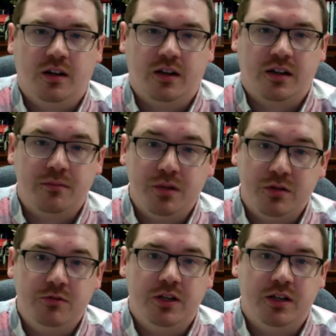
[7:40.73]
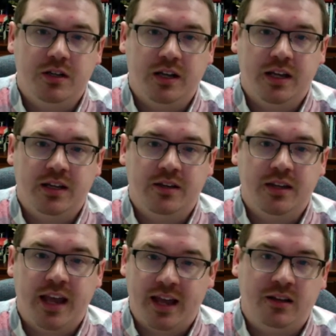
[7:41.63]
communion and
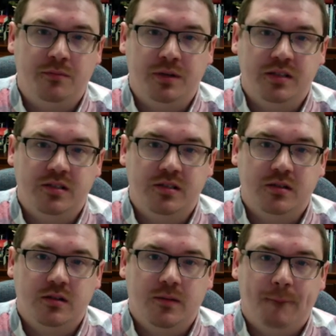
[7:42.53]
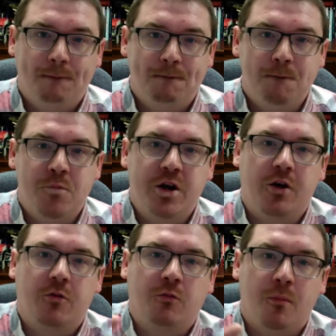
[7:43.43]
the elements, we
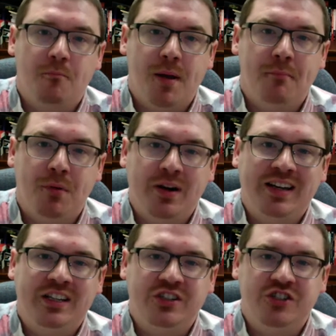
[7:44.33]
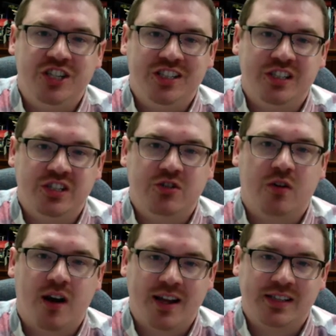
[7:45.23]
are remembering Jesus
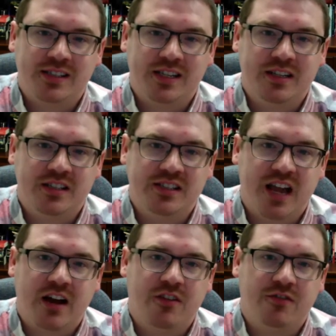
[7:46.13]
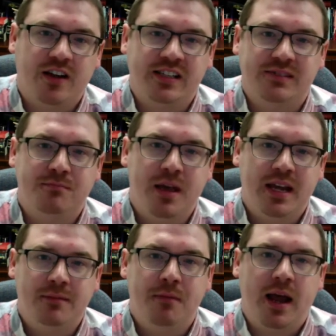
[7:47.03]
Christ and the sacrifice
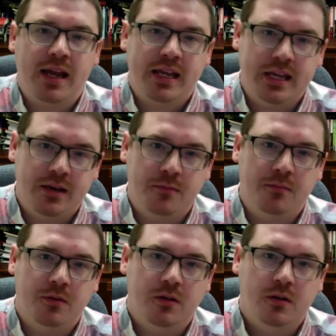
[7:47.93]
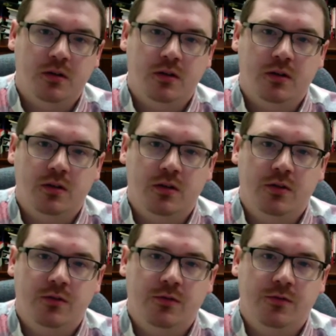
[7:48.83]
made by him
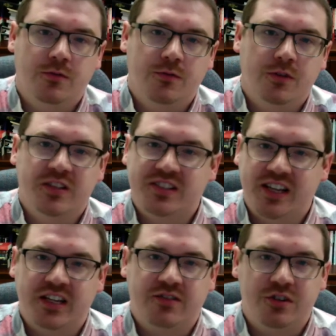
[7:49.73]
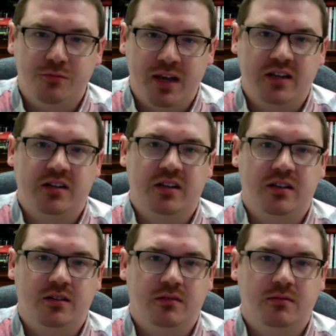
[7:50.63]
for the sake of humanity,
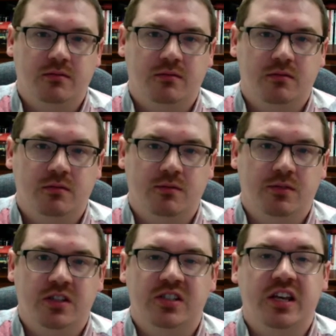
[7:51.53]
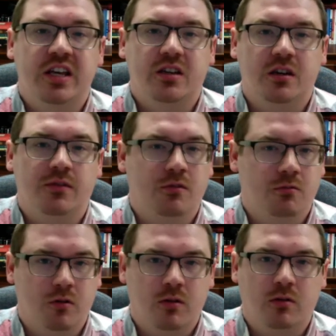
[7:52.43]
for the sake of the
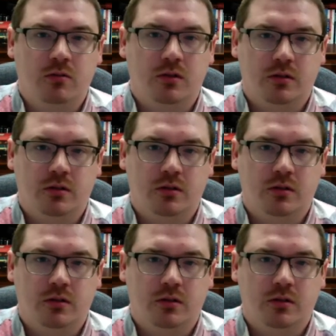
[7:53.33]
world.